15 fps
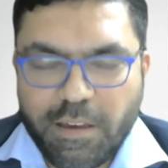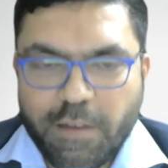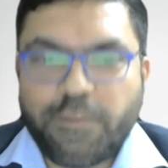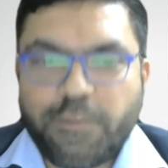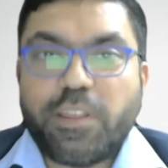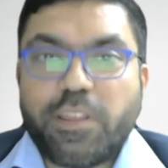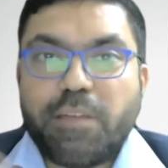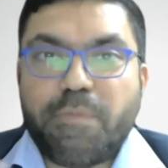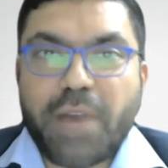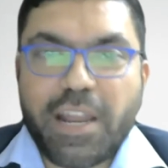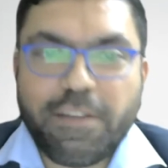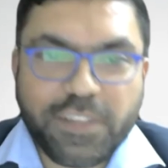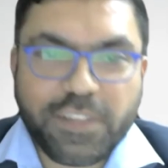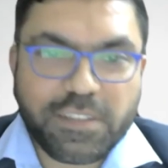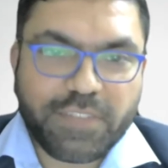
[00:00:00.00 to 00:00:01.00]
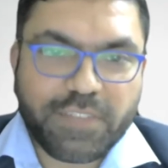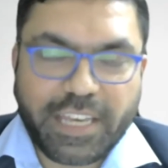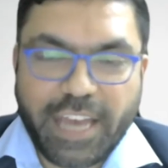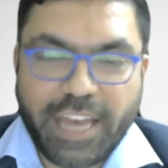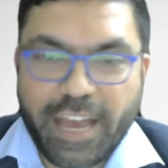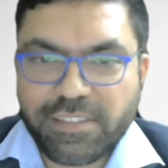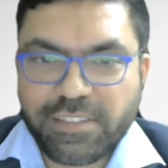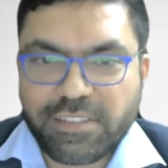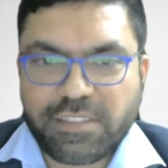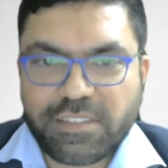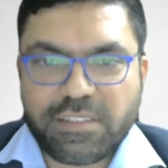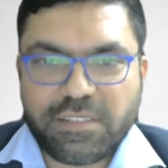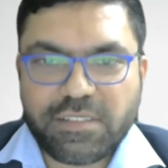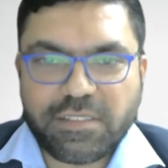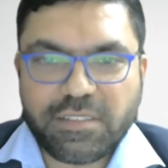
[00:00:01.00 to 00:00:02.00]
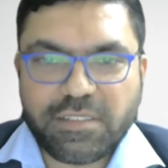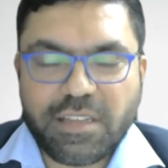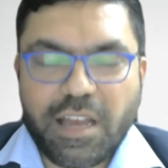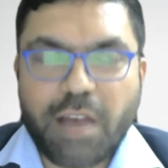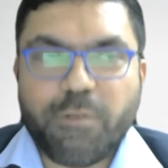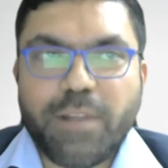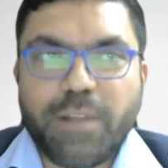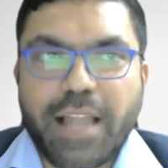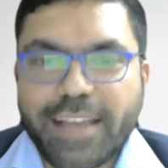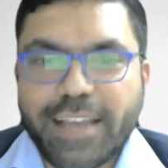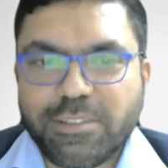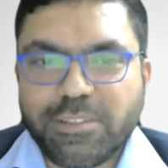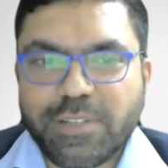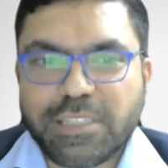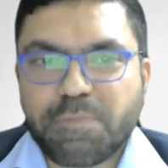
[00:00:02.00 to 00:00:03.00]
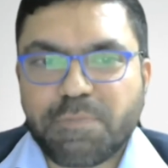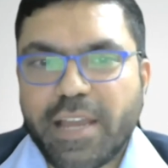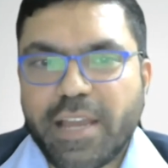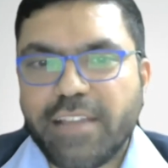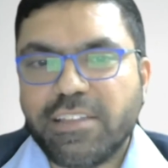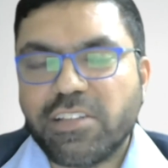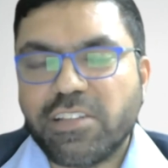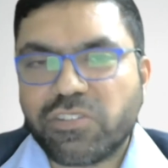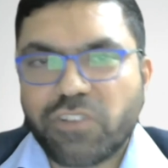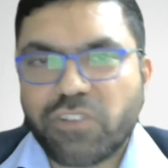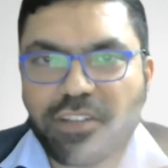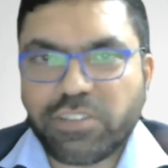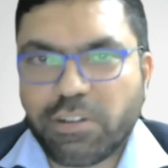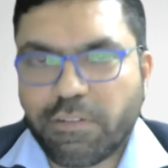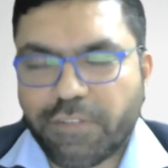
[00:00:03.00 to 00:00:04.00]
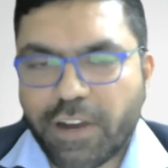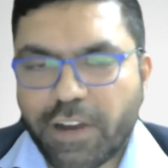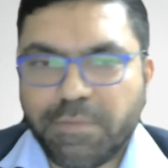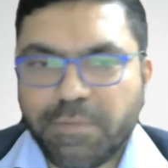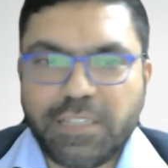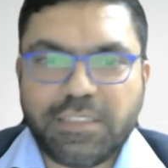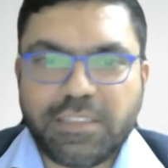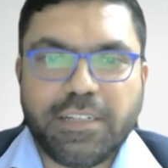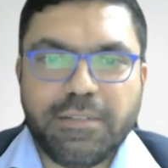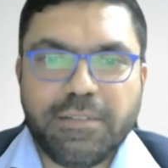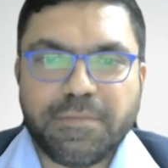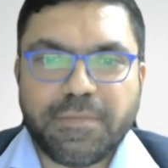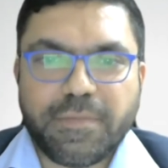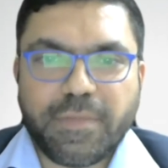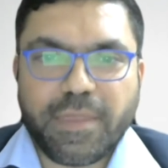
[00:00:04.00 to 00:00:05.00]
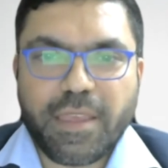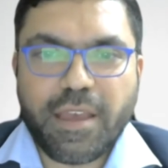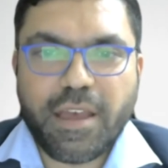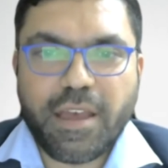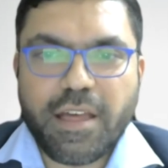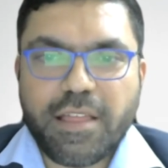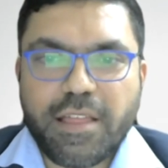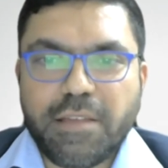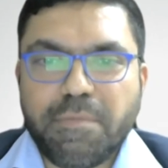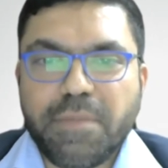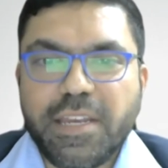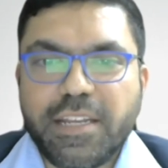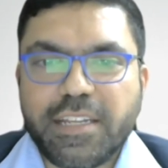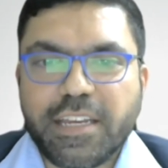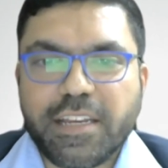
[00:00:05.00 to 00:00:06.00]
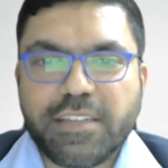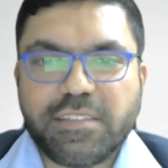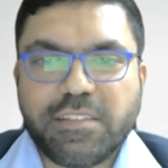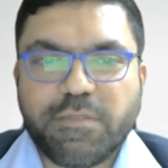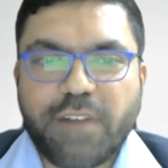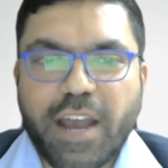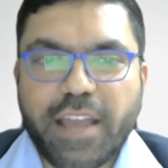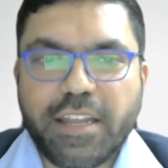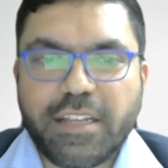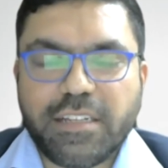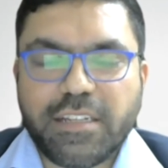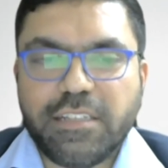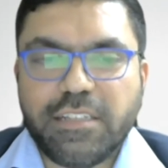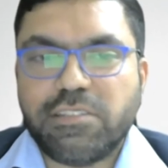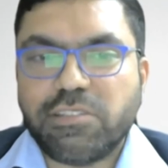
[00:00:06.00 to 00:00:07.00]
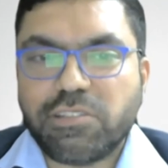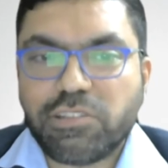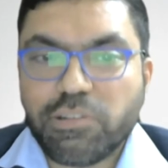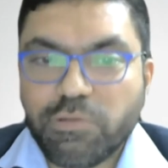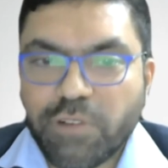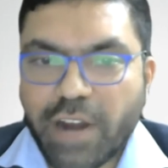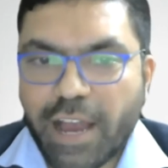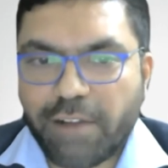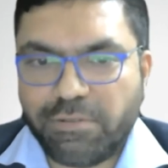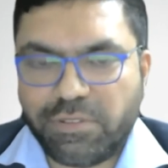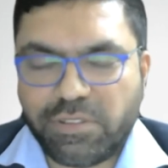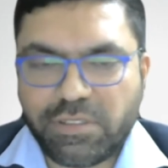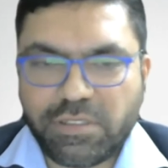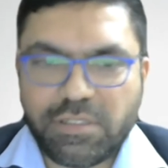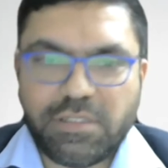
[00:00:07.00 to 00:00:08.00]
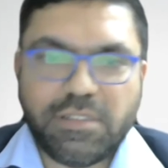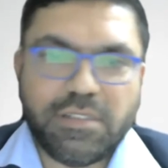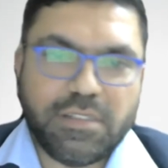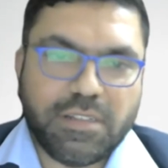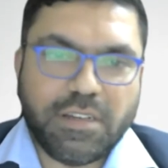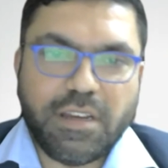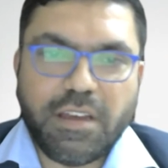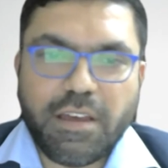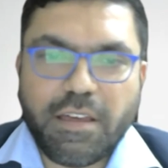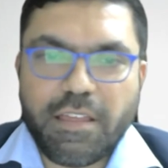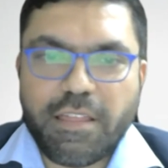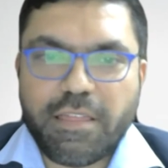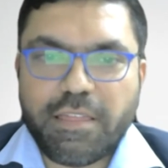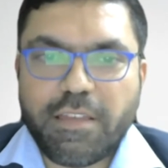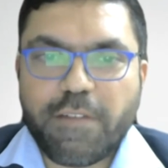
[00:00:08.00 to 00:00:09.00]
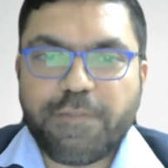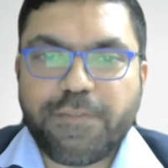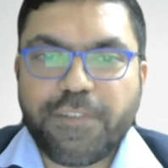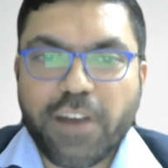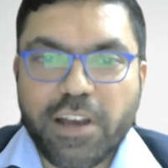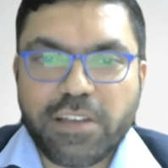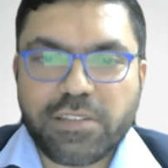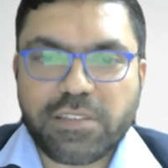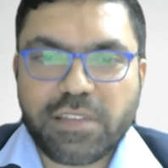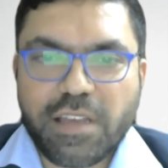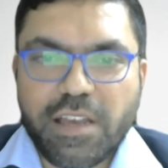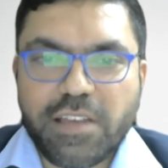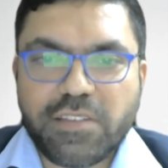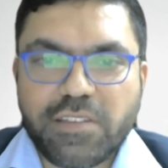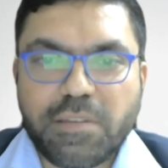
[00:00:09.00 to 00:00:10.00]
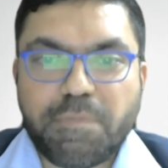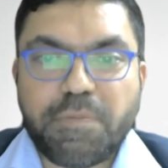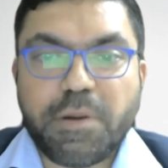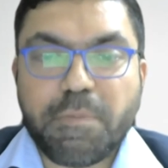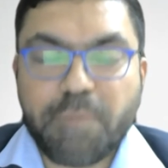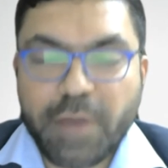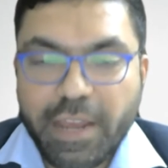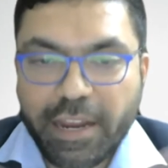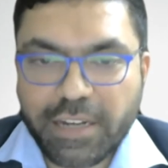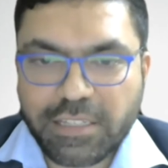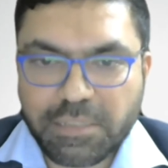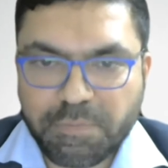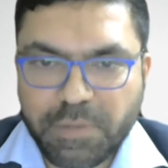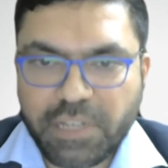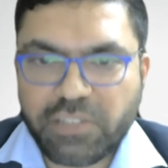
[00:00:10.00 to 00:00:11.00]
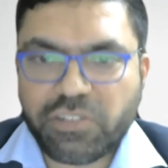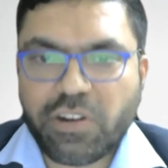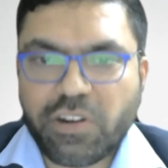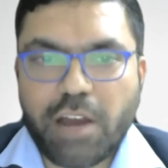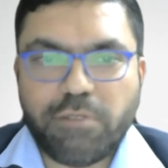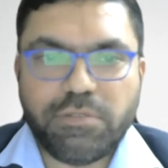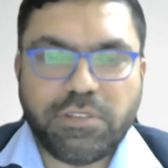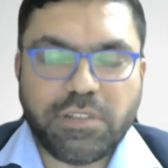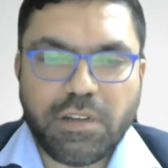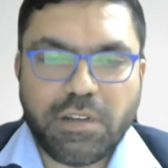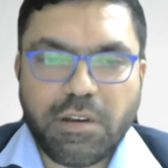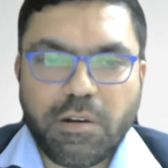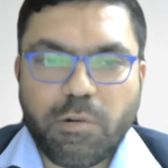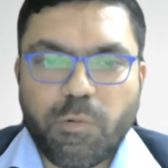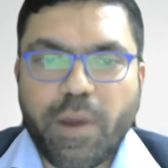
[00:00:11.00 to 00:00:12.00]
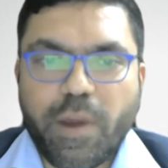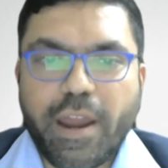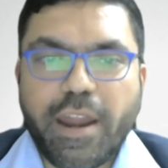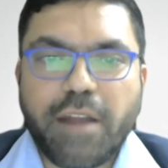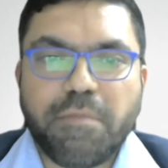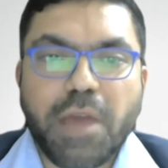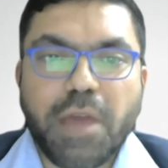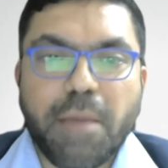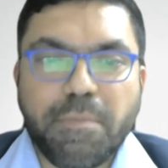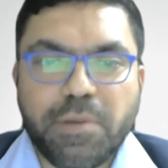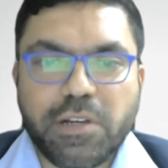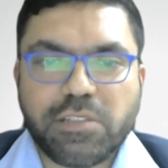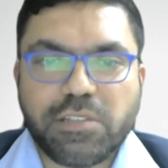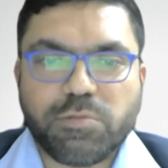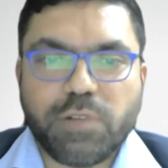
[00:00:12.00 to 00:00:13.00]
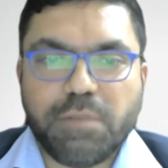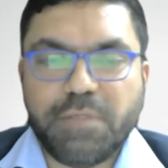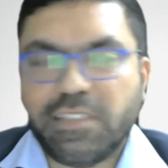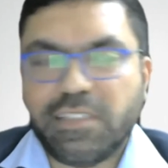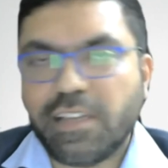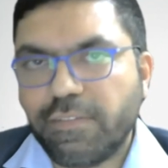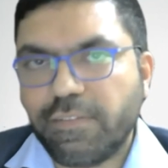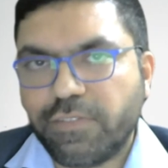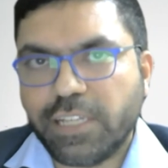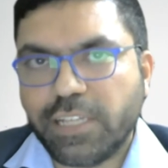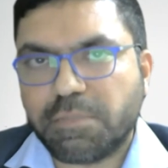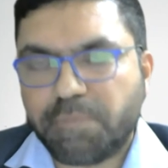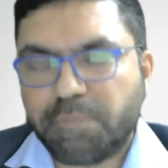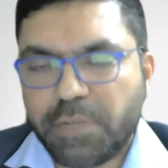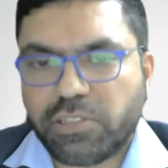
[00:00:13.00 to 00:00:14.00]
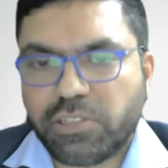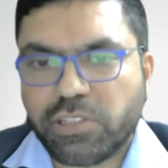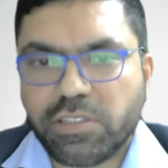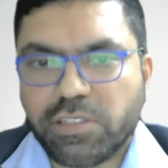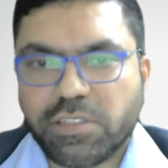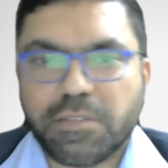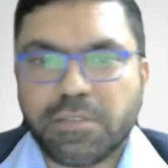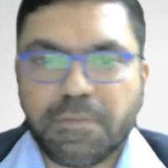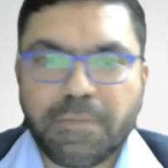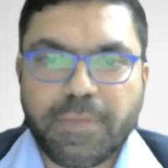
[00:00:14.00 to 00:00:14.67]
For the benefits of the guests, I would like to explain the structure of our meeting. The meeting is divided in two rounds. The first is the prepared speech round, where members will be delivering speeches